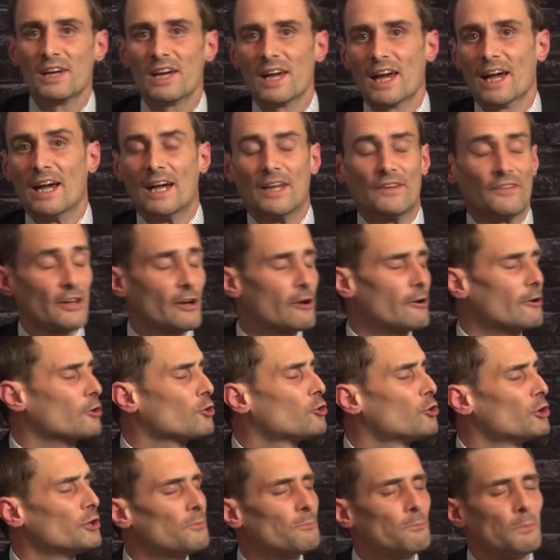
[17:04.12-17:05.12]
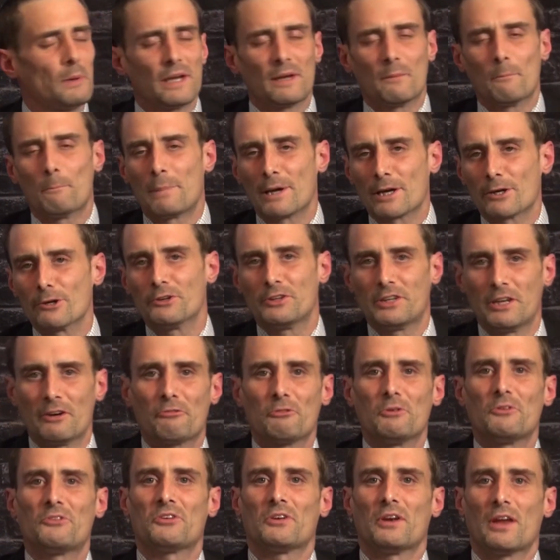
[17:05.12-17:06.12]
And there couldn't be a bigger
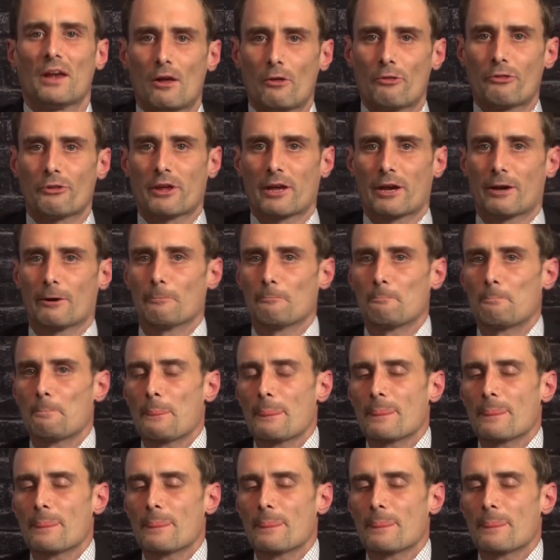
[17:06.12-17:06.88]
difference in healthcare.